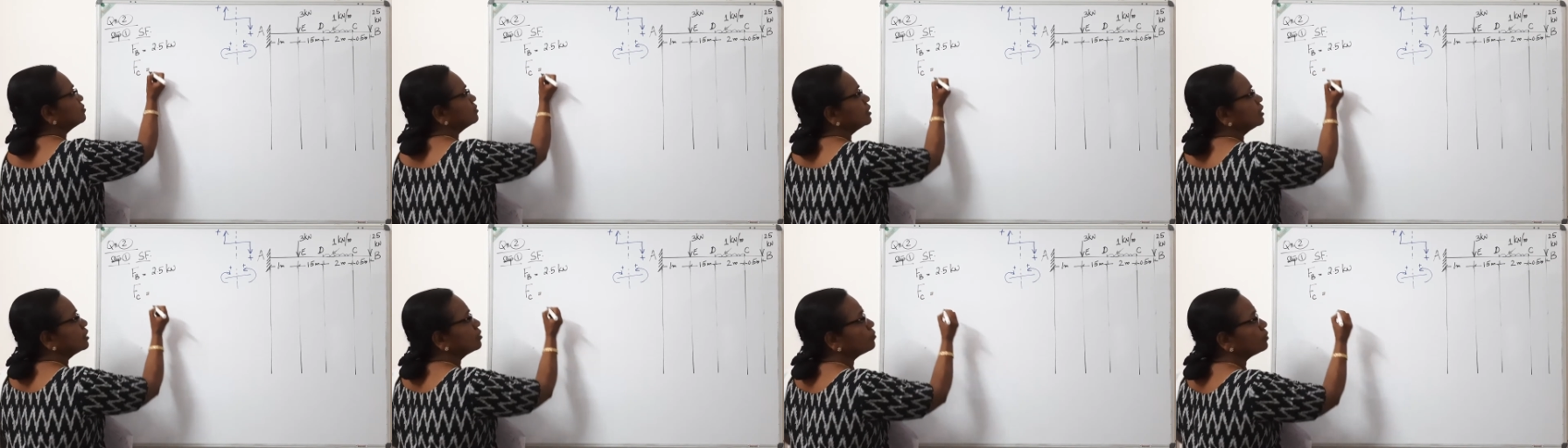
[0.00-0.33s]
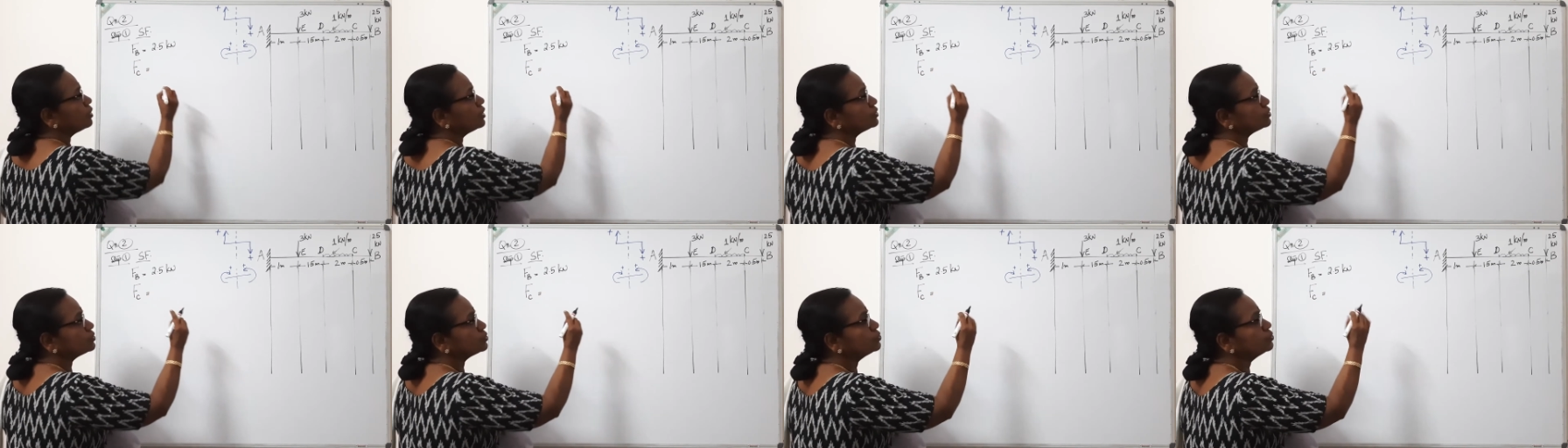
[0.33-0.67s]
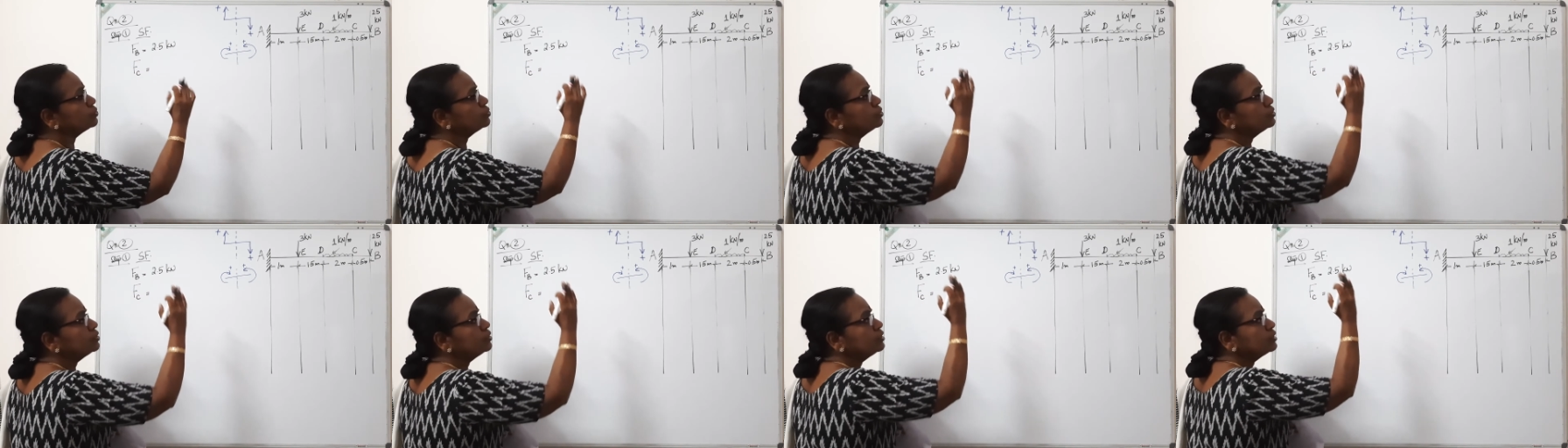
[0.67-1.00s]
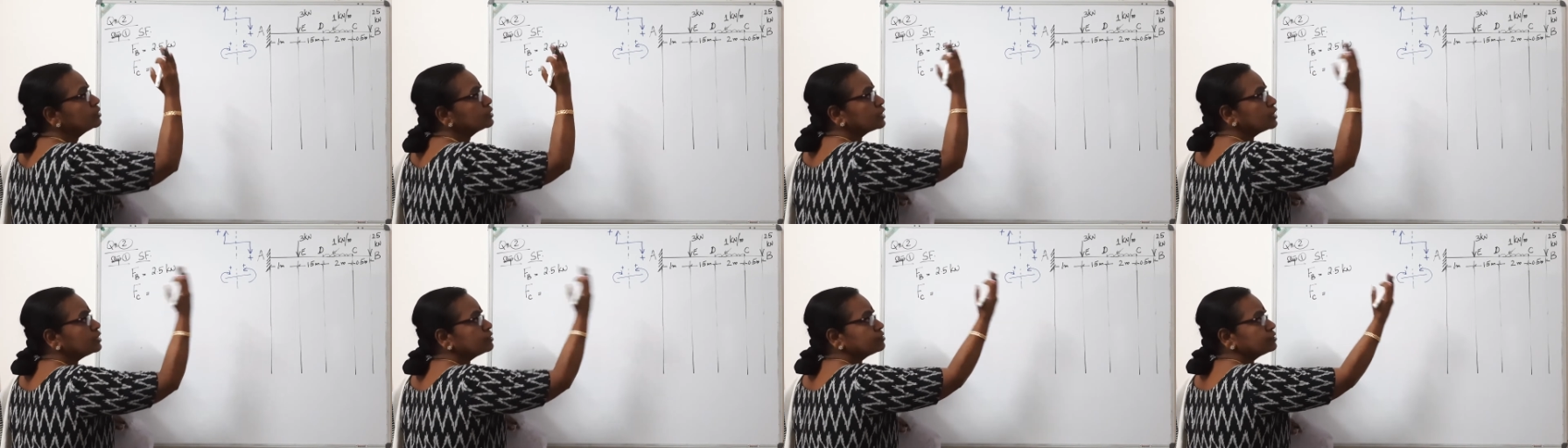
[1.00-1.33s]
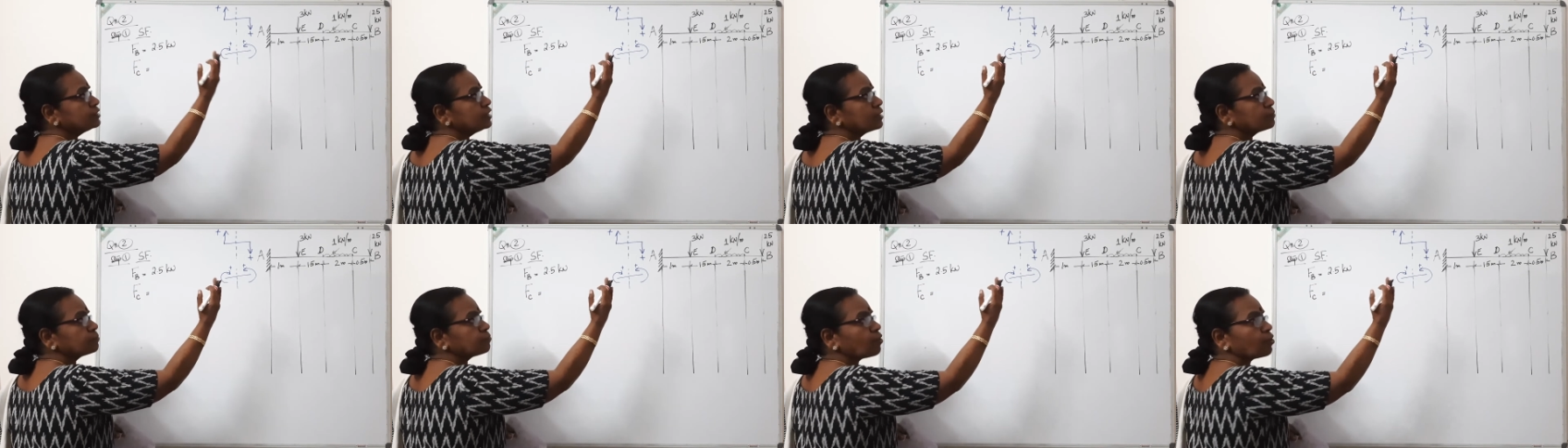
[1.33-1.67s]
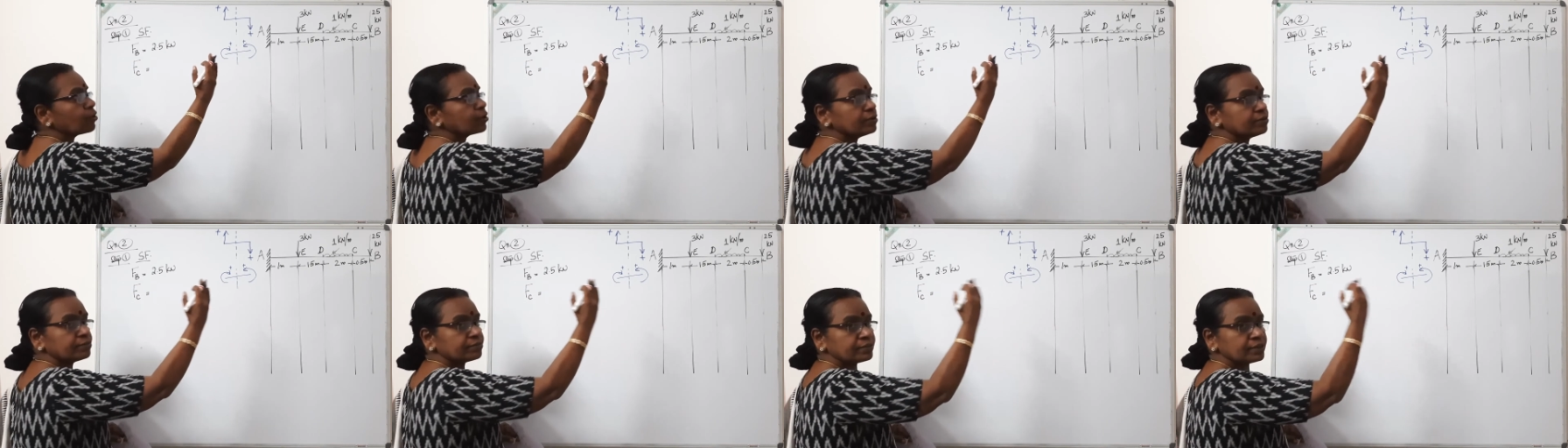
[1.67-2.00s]
is equal to, consider
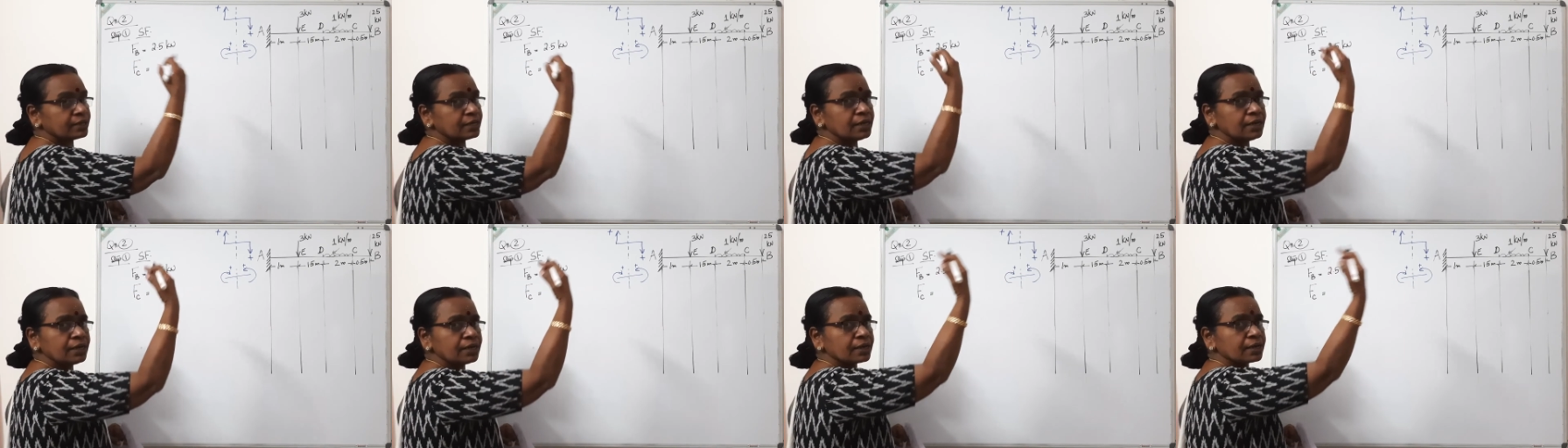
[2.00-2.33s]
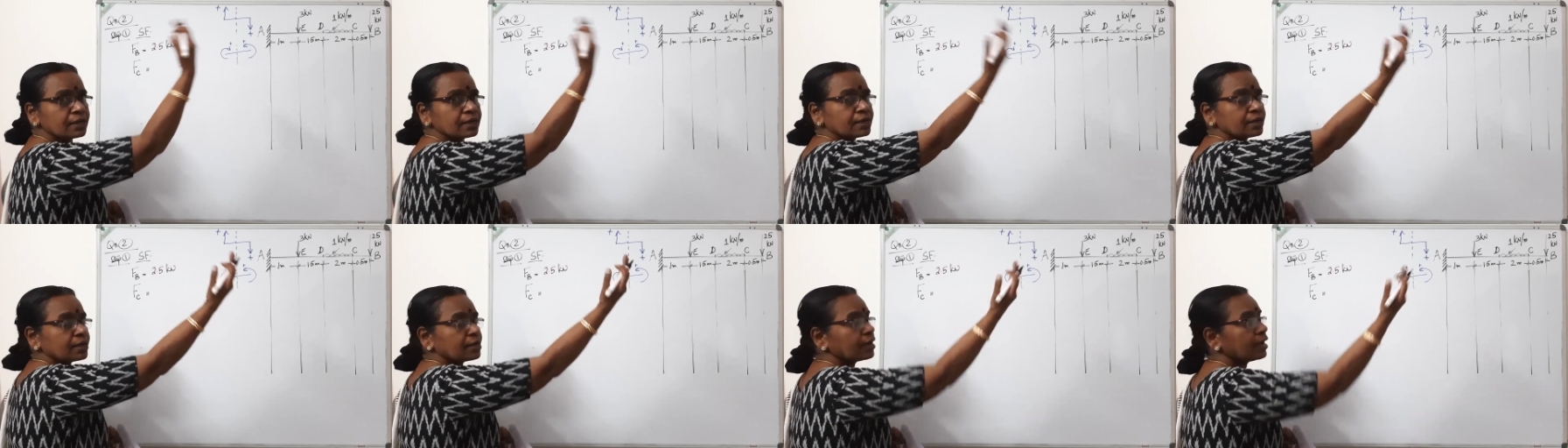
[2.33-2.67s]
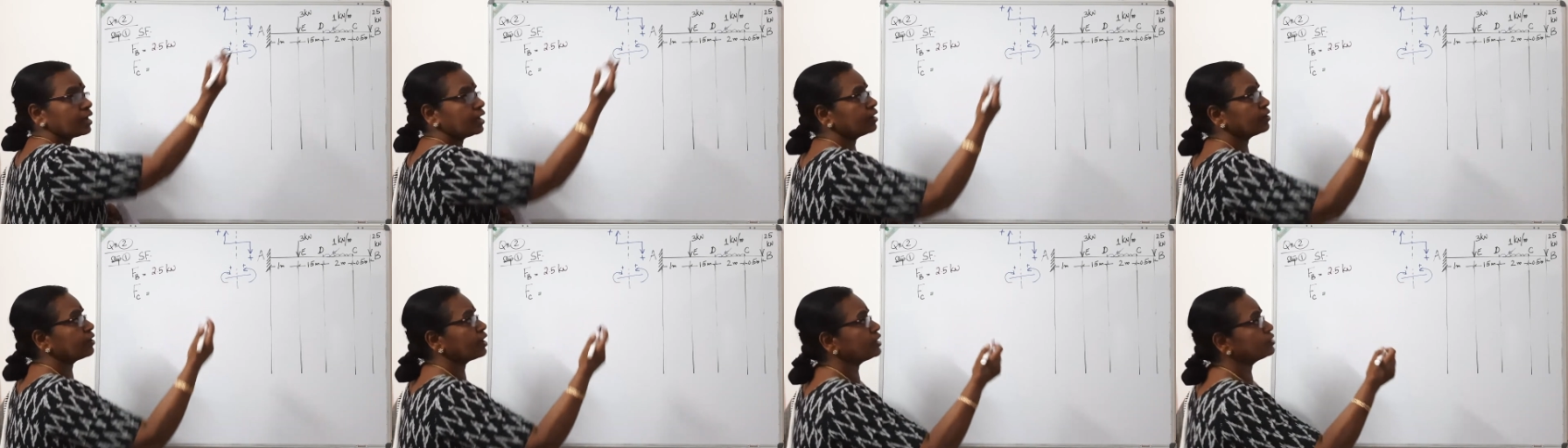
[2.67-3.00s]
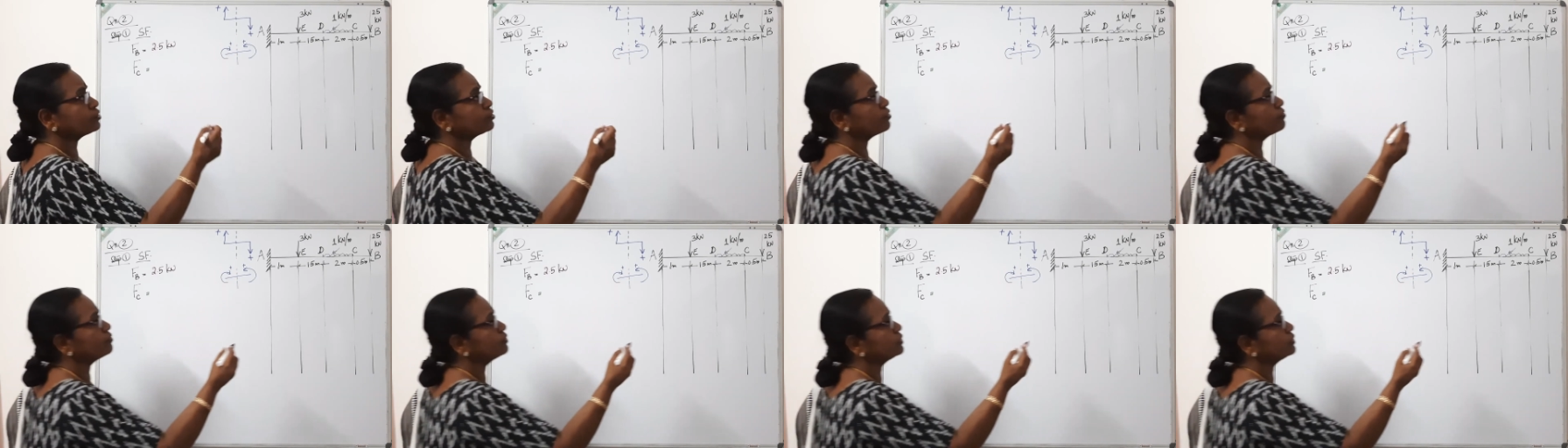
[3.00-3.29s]
point C and right of